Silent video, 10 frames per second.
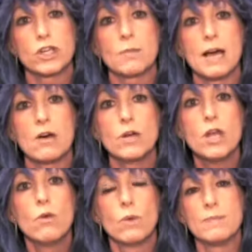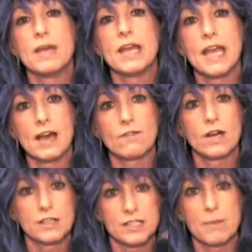come out, we may have
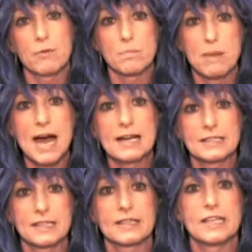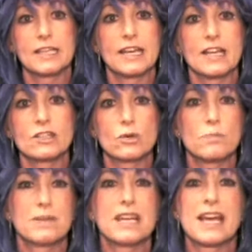a separate box that they can add to
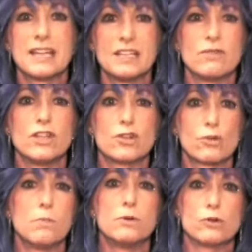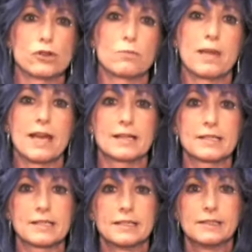it, but not individual booster
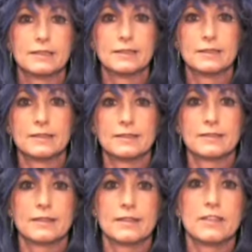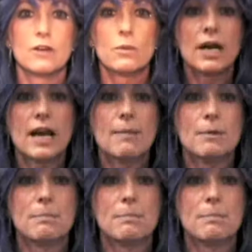packs. You know what? I'm a